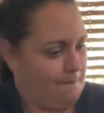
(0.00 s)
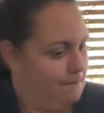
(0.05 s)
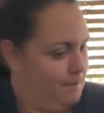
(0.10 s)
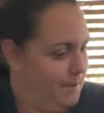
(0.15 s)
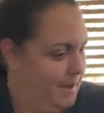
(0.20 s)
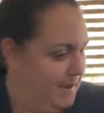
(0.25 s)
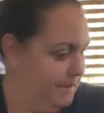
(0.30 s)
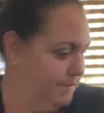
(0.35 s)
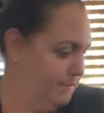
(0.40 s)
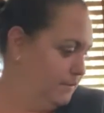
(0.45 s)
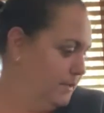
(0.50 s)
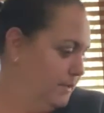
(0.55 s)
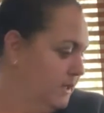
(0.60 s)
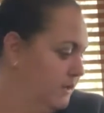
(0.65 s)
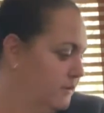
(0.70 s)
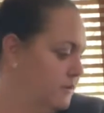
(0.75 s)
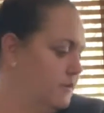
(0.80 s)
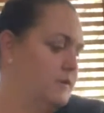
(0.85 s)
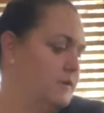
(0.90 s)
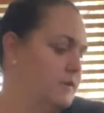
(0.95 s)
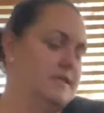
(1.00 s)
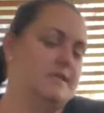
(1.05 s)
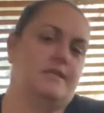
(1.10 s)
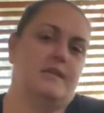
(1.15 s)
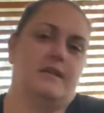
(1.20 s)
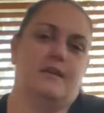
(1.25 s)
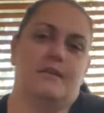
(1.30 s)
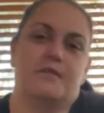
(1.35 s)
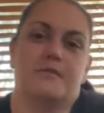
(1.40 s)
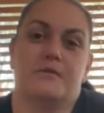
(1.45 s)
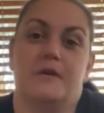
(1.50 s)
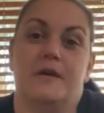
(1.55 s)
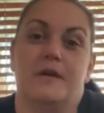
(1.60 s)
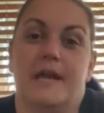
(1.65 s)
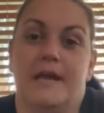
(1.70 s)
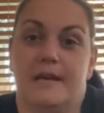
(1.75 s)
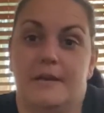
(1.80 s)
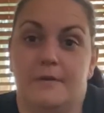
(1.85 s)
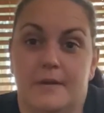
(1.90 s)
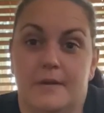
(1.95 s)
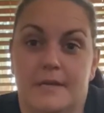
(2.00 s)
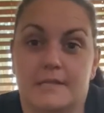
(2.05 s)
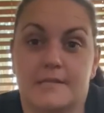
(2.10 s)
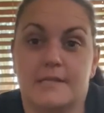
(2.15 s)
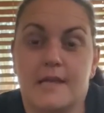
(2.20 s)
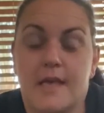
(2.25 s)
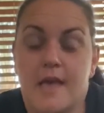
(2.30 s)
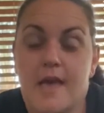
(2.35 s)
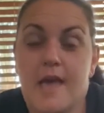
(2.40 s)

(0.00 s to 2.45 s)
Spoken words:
but we are going to get through it anyways